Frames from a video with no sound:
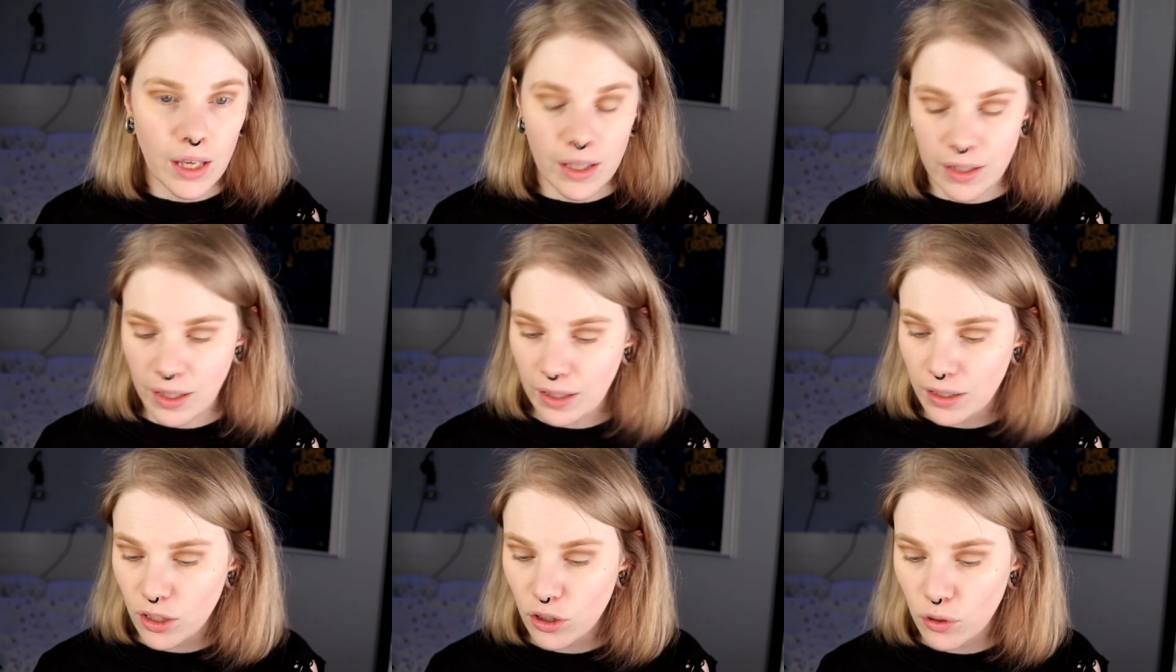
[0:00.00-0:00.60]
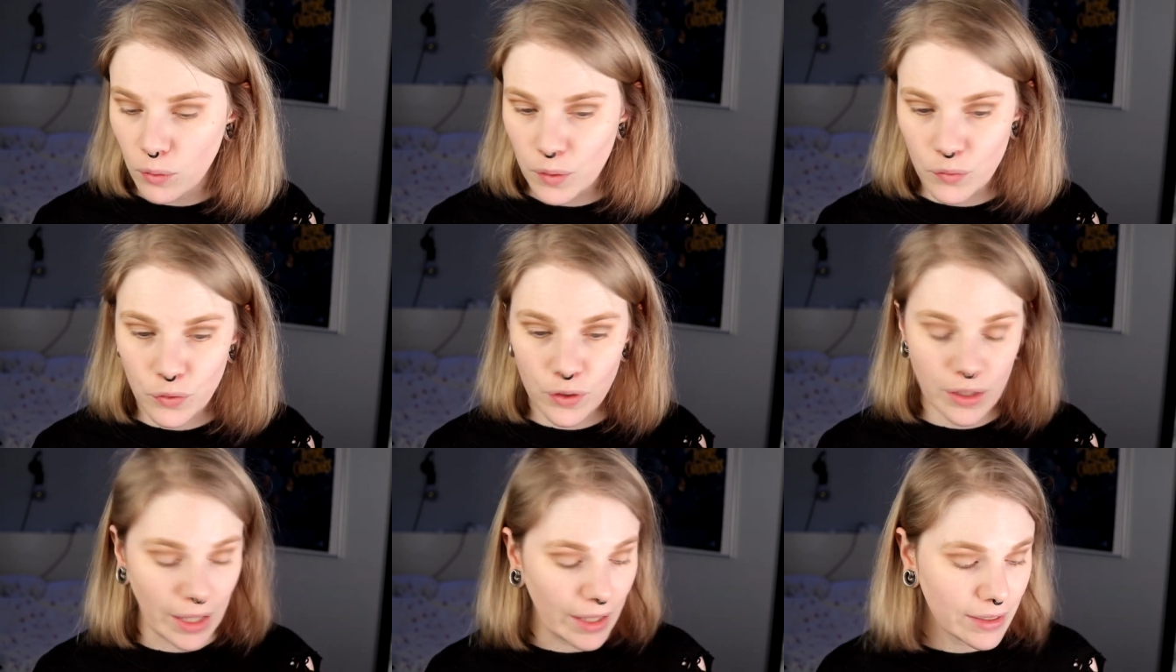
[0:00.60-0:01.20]
And I don't know if
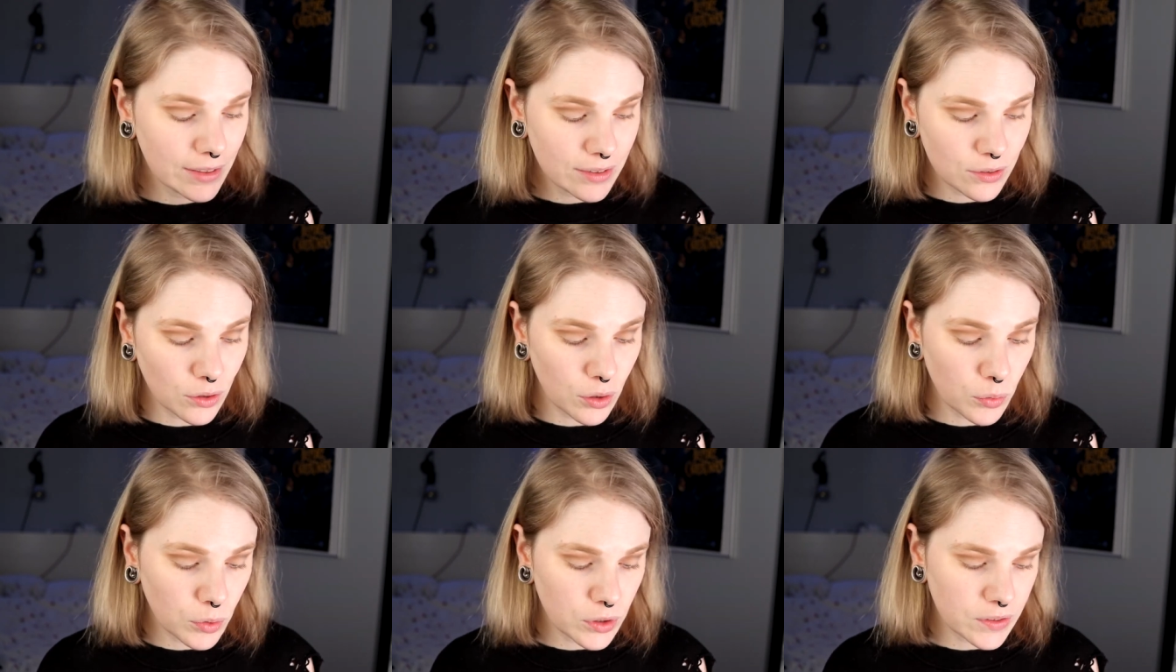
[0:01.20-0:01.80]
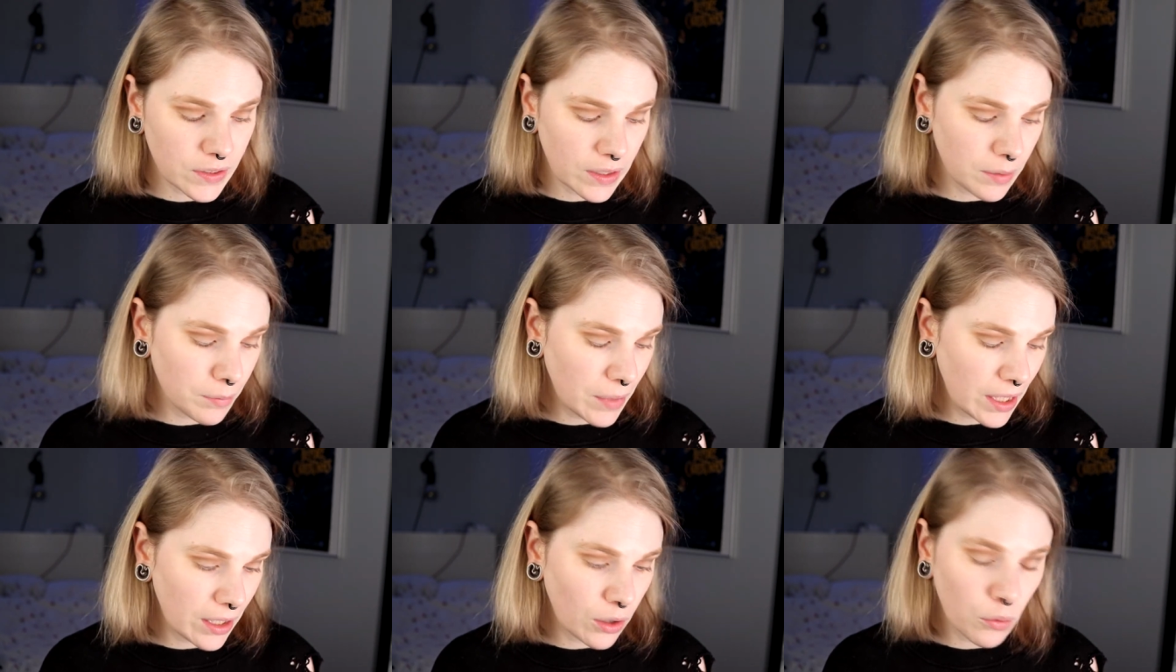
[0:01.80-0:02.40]
you like Star Wars and the
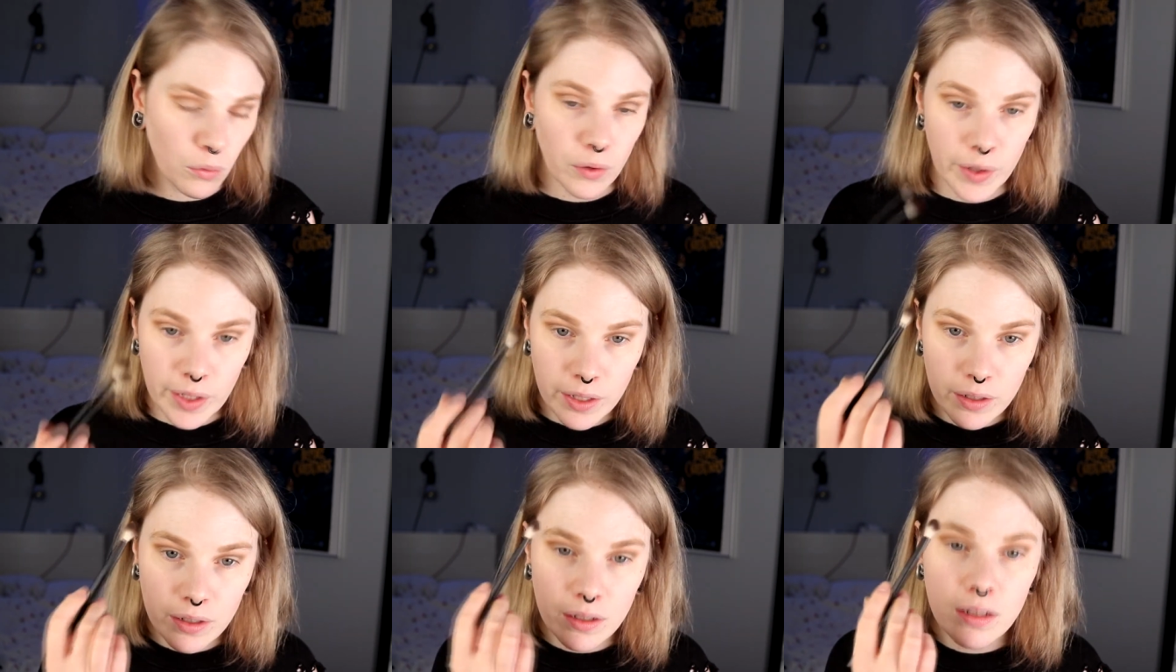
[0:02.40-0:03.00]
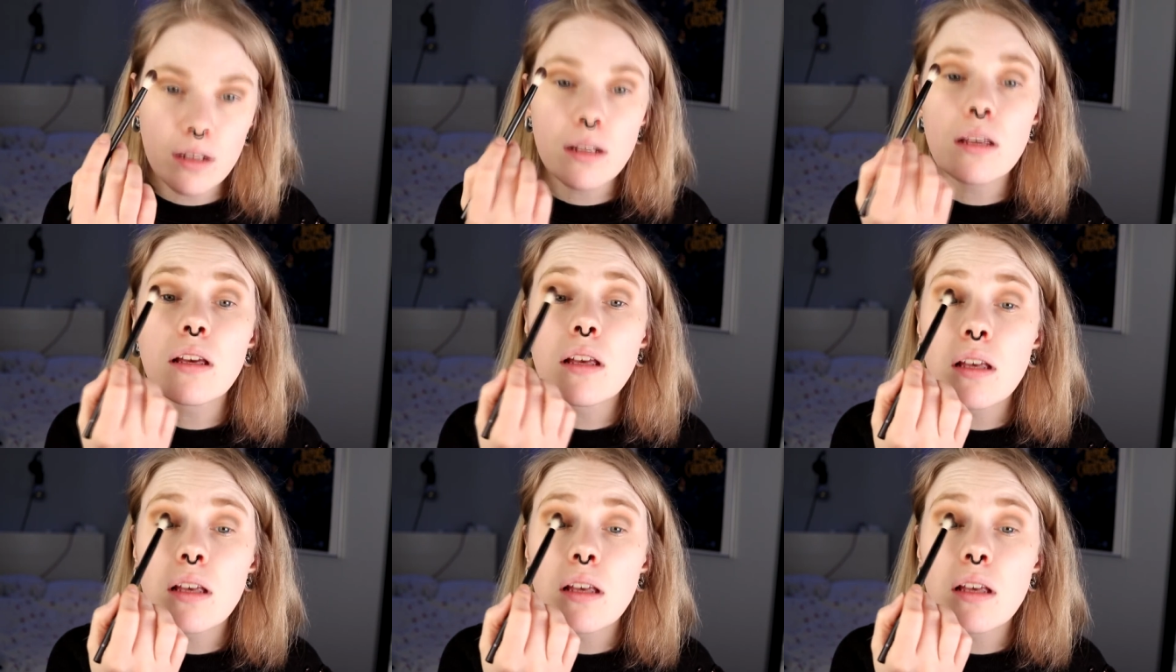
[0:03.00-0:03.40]
Mandalorian and